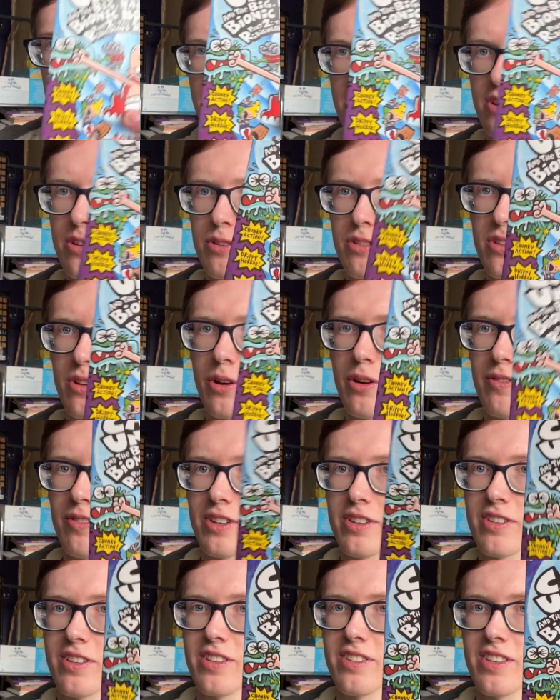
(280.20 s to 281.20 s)
2. So
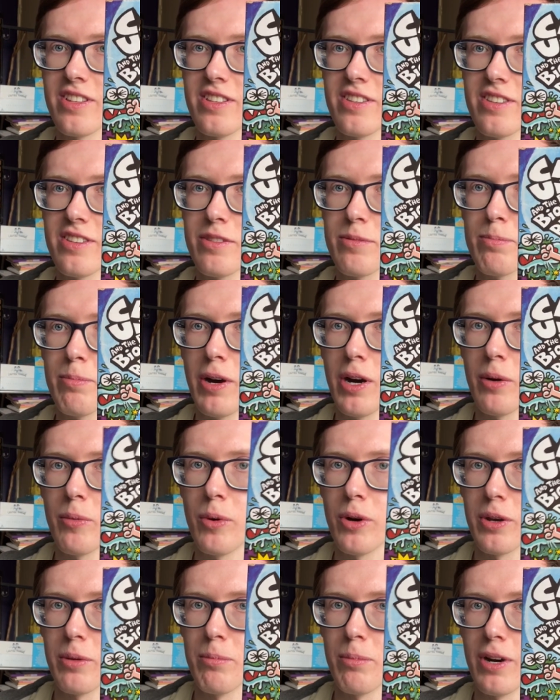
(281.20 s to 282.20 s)
obviously, since it's Part
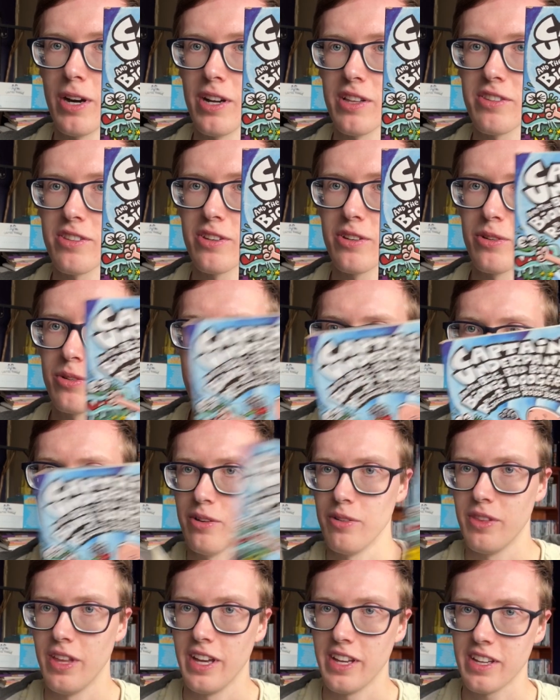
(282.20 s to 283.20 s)
1 and Part
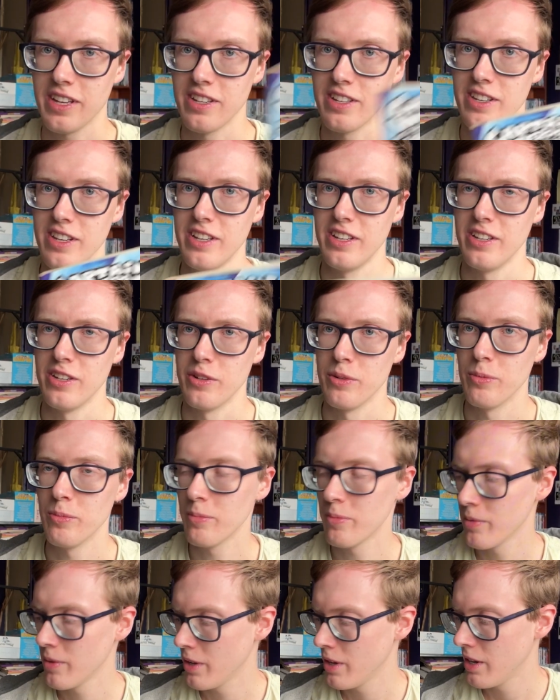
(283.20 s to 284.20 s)
2, they continue,
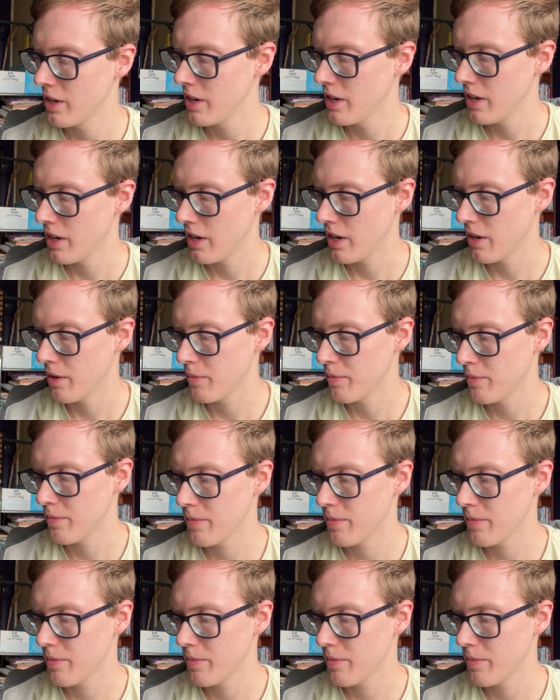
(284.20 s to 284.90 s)
their